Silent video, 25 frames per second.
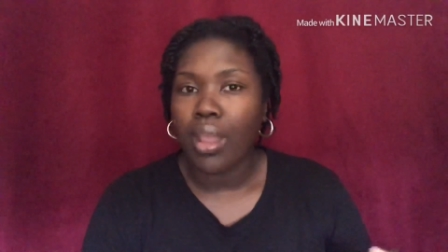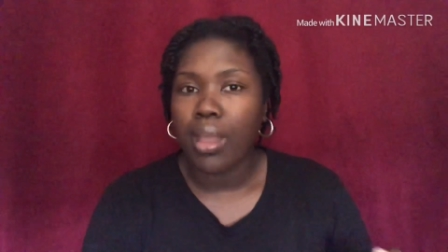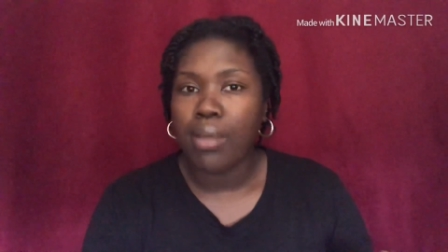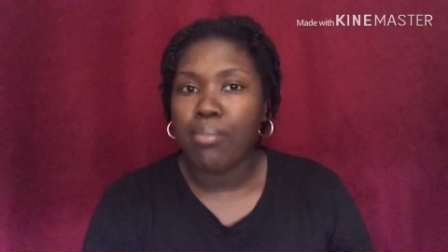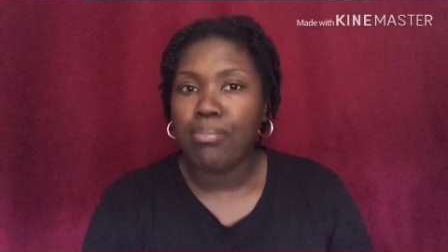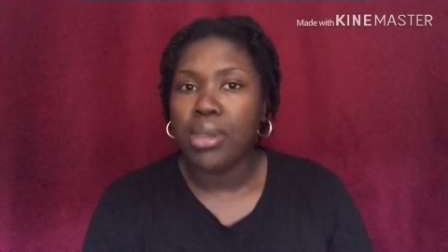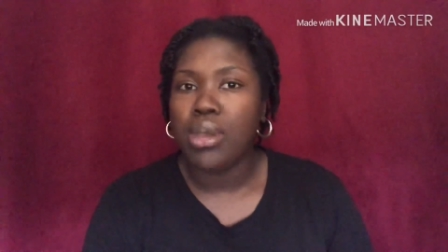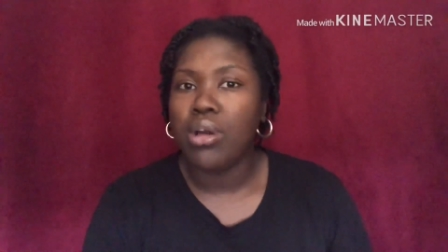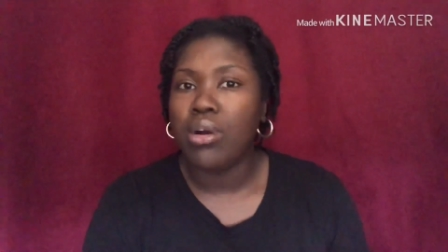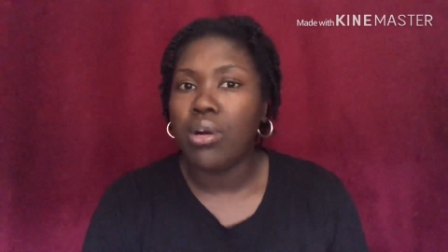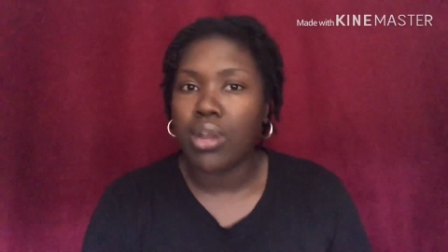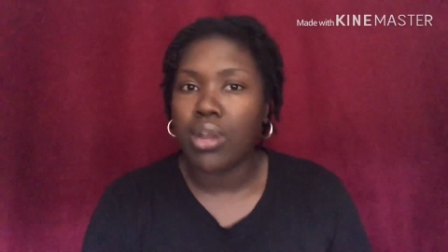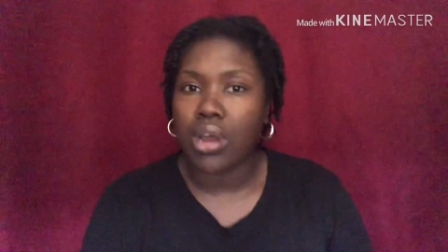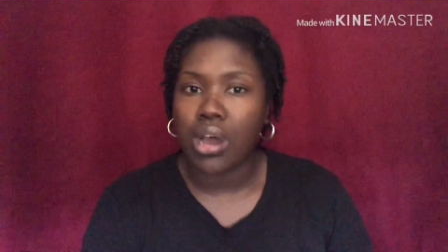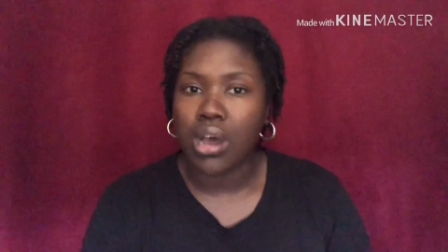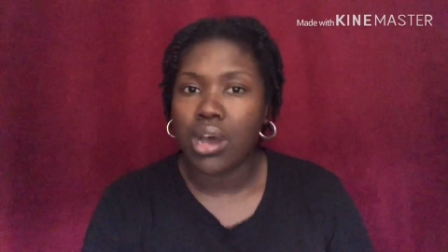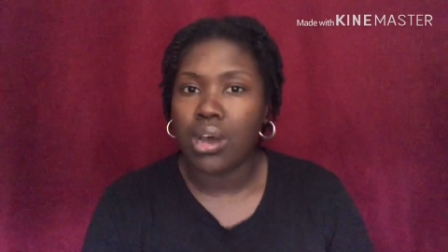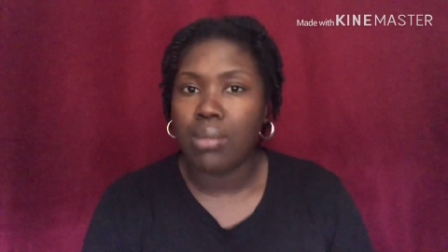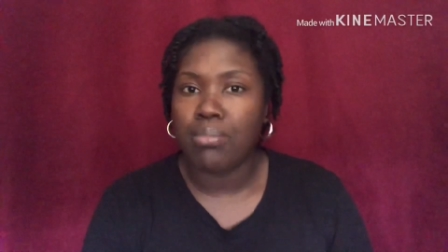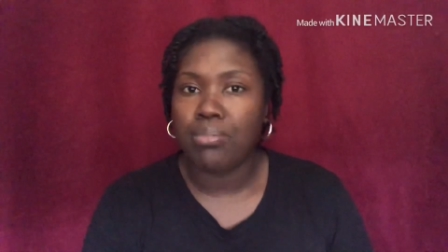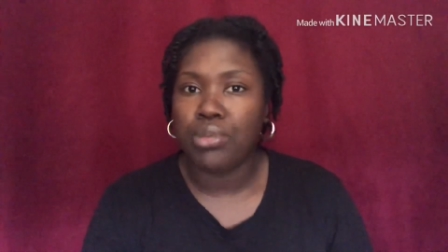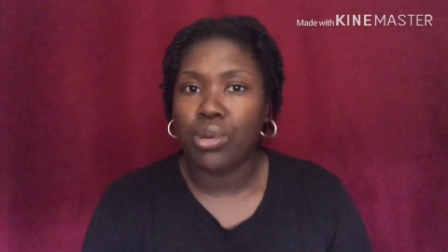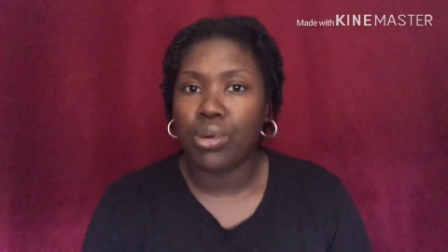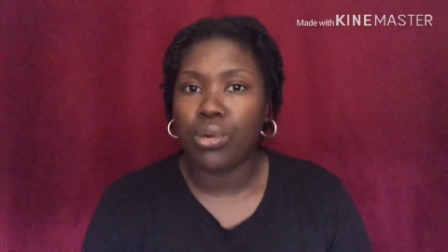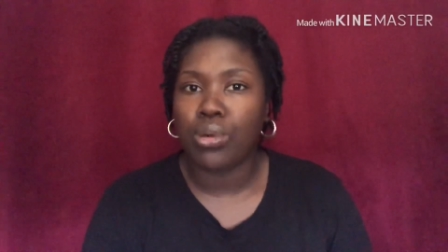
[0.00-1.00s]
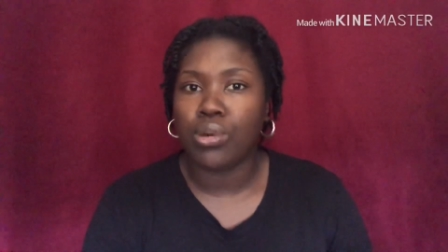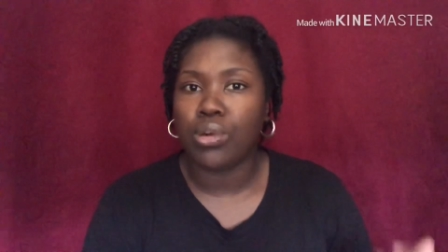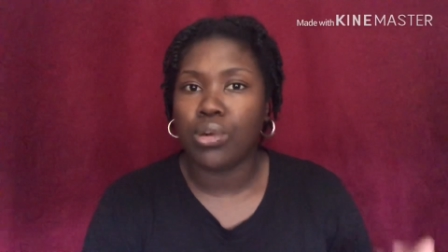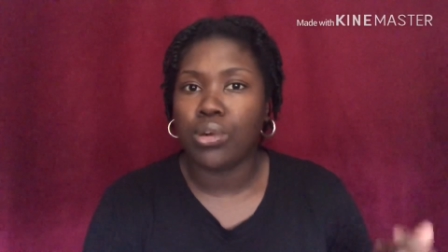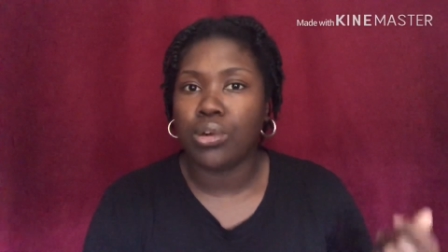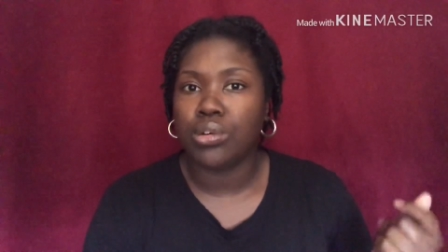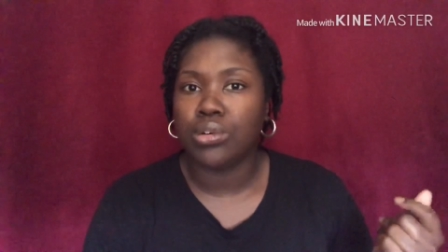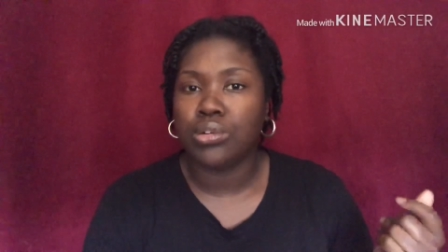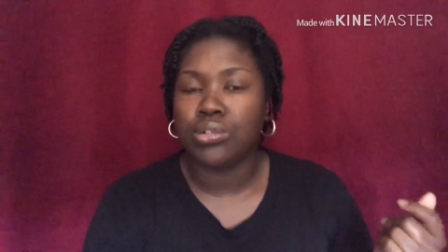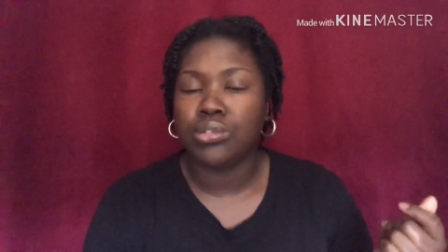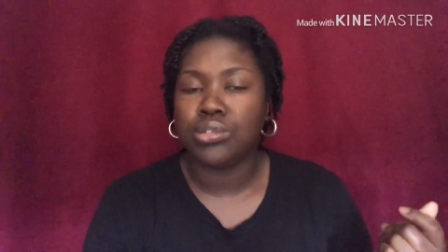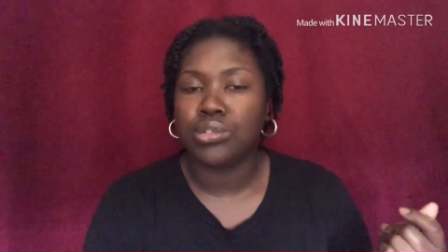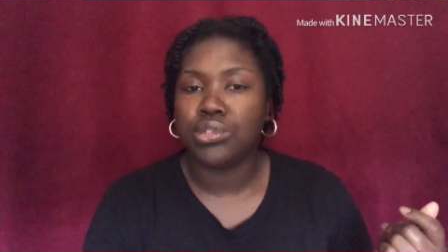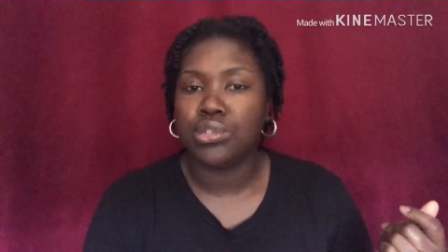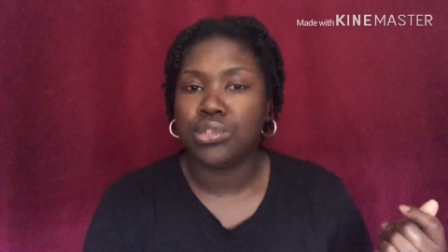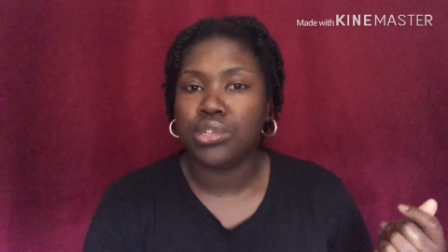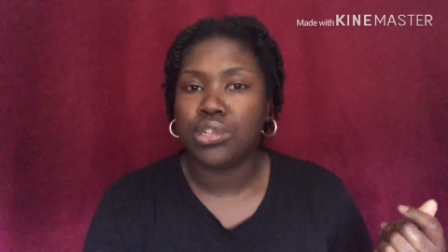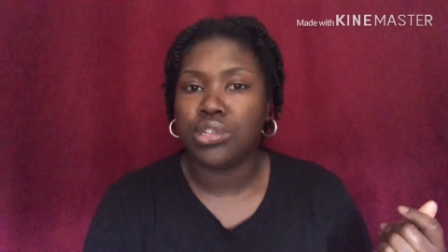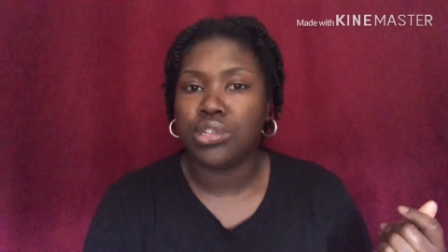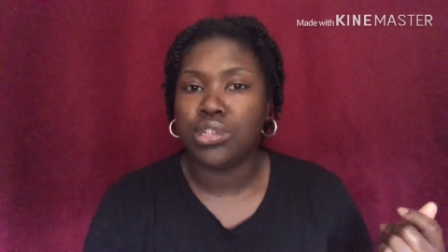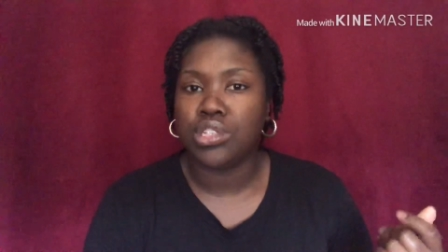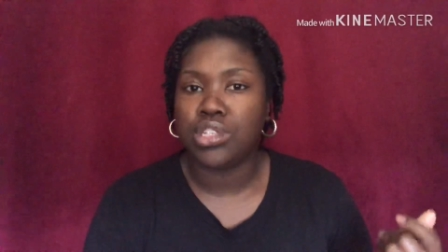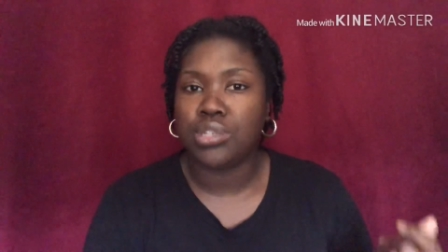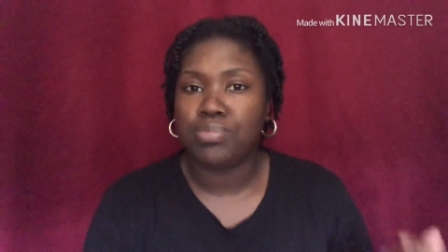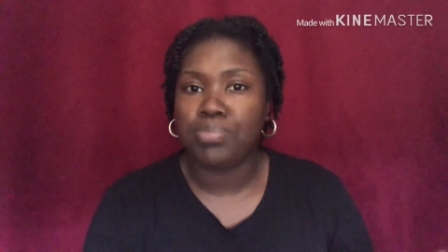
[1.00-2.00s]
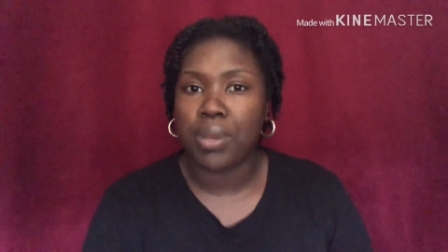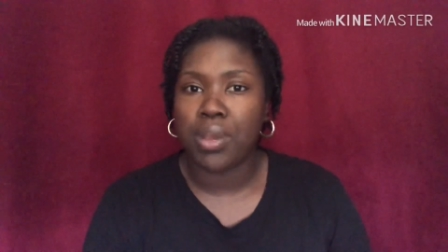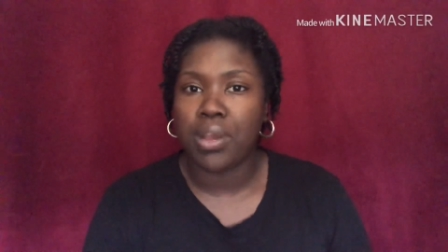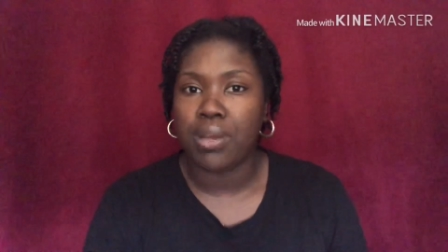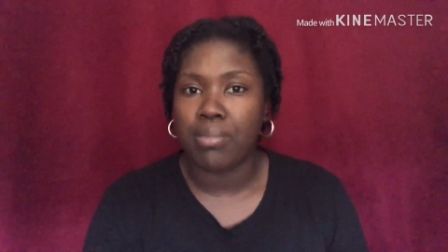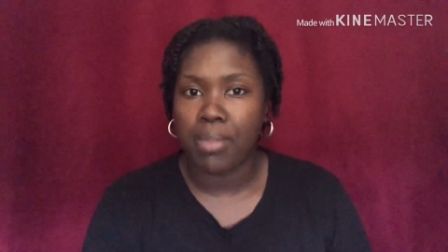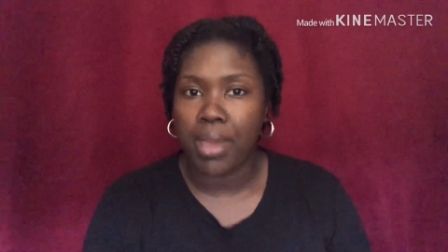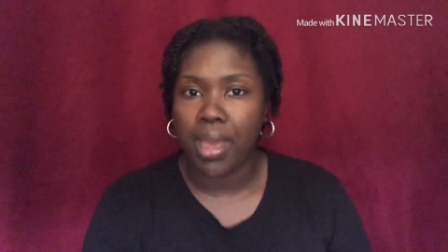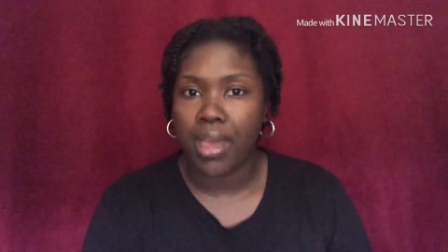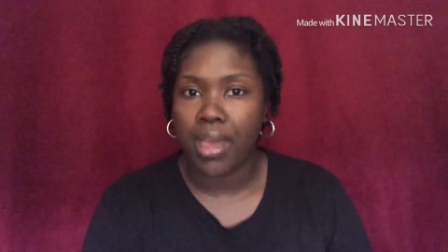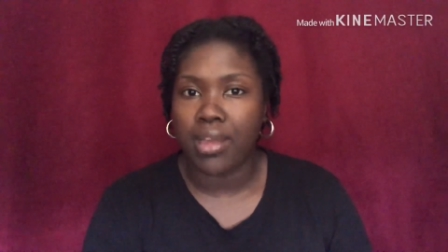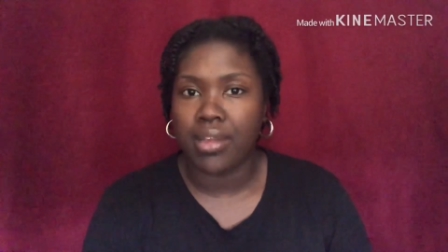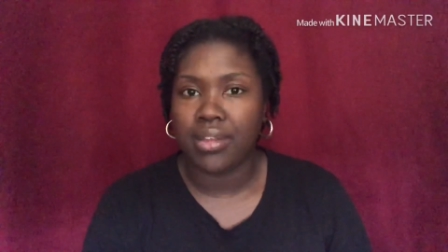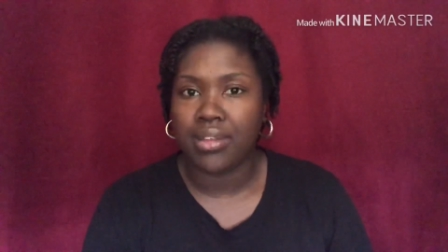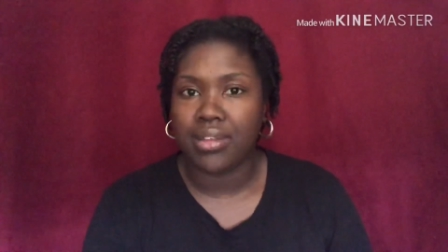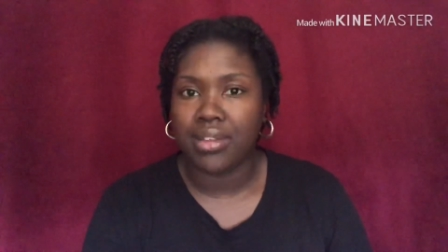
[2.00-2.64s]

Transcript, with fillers: build up your spirit man